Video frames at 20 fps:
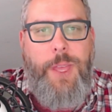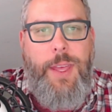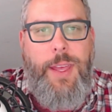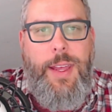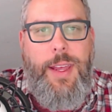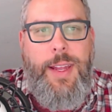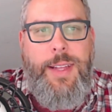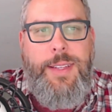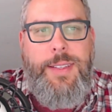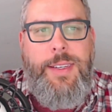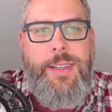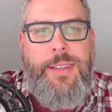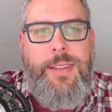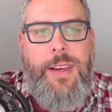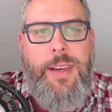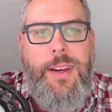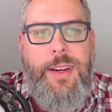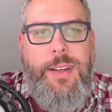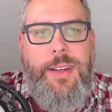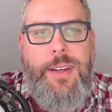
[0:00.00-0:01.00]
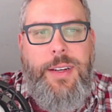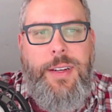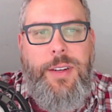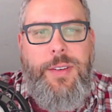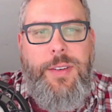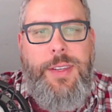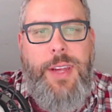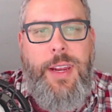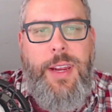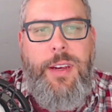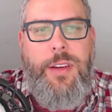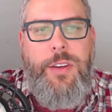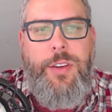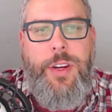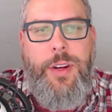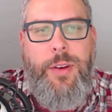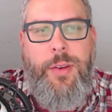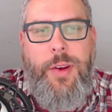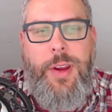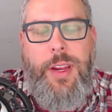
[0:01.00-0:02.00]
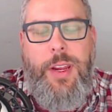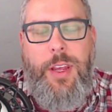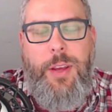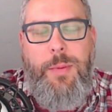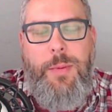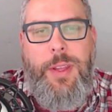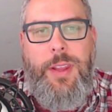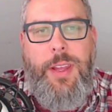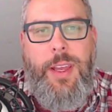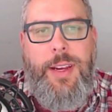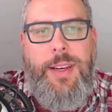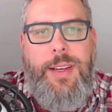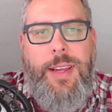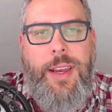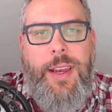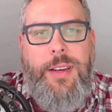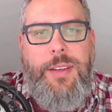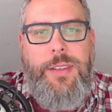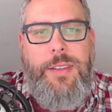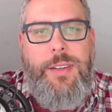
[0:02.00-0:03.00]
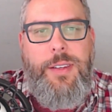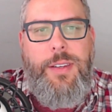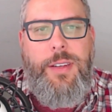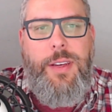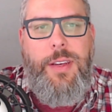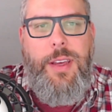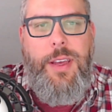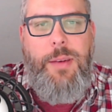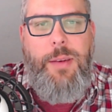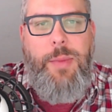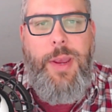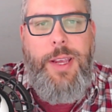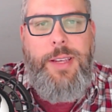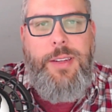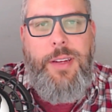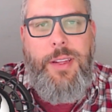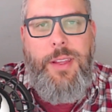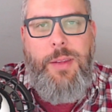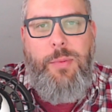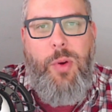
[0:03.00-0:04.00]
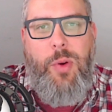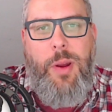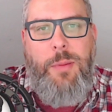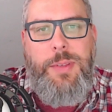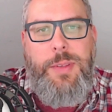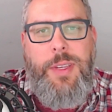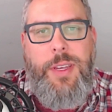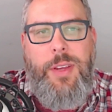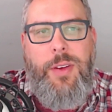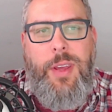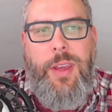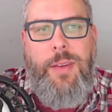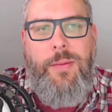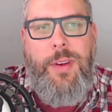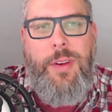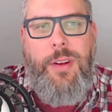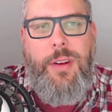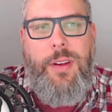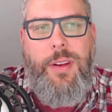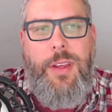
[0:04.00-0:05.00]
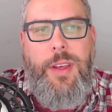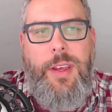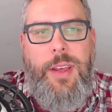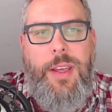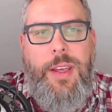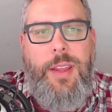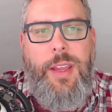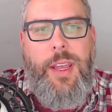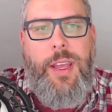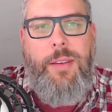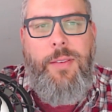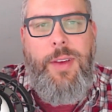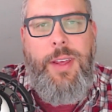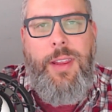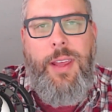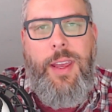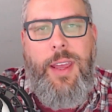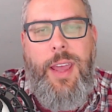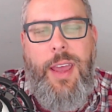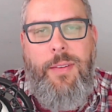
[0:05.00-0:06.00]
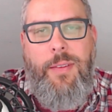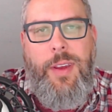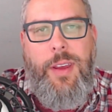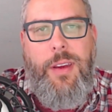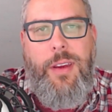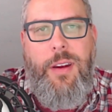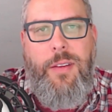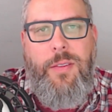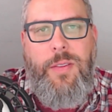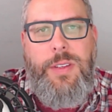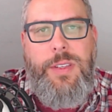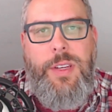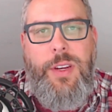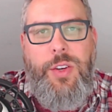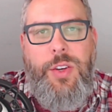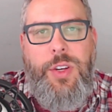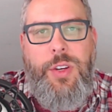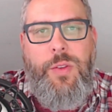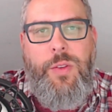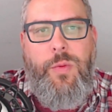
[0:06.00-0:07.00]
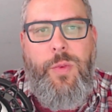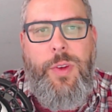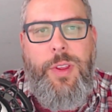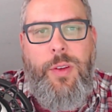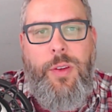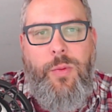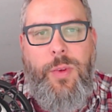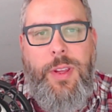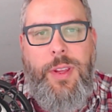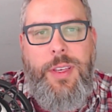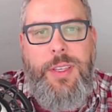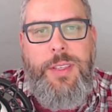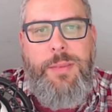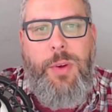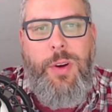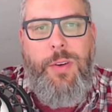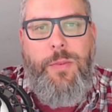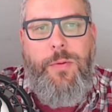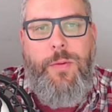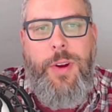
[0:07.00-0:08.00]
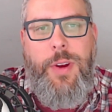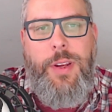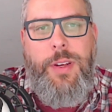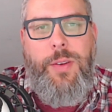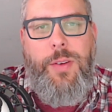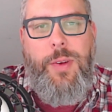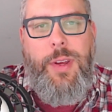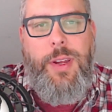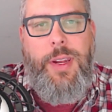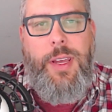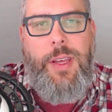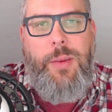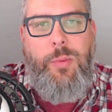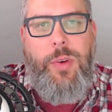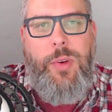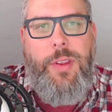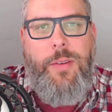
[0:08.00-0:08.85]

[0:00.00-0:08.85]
It's designed to understand and generate human-like text based on the prompts that you give it. Think of it like having a conversation with a really smart friend who can help with a